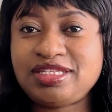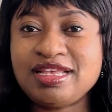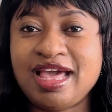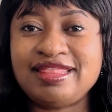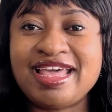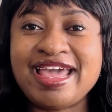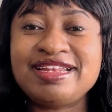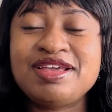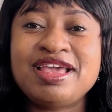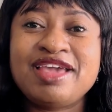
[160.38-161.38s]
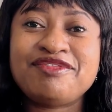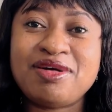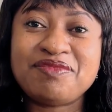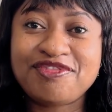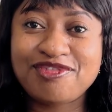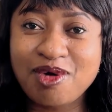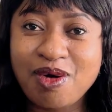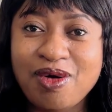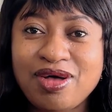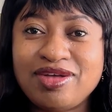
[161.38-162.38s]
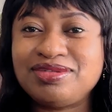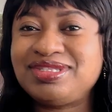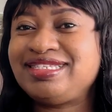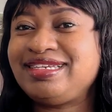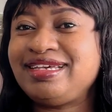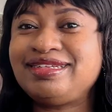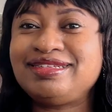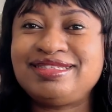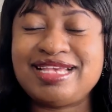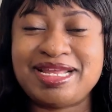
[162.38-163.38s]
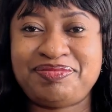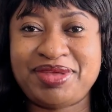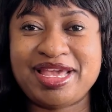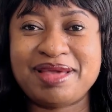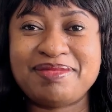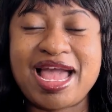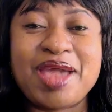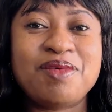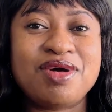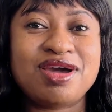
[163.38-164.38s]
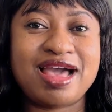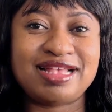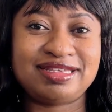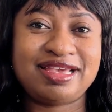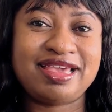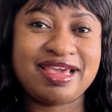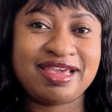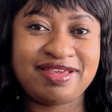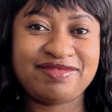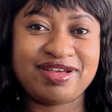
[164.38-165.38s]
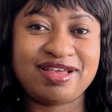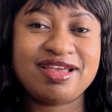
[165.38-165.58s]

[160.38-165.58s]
and then from 4 till 10 p.m. I work as a caregiver.